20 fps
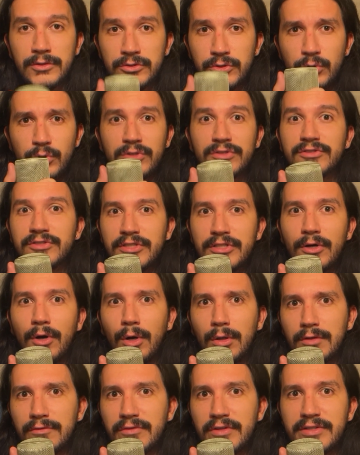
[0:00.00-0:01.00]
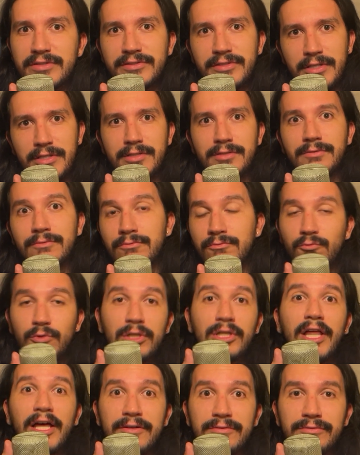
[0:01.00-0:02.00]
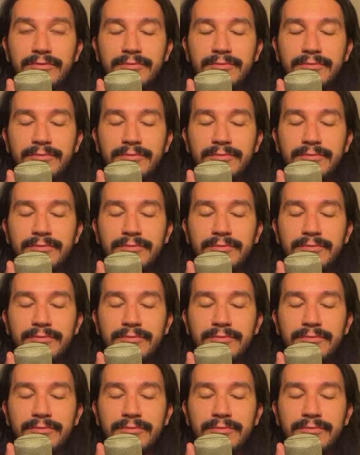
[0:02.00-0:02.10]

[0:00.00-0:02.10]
so you can see all of this in real life.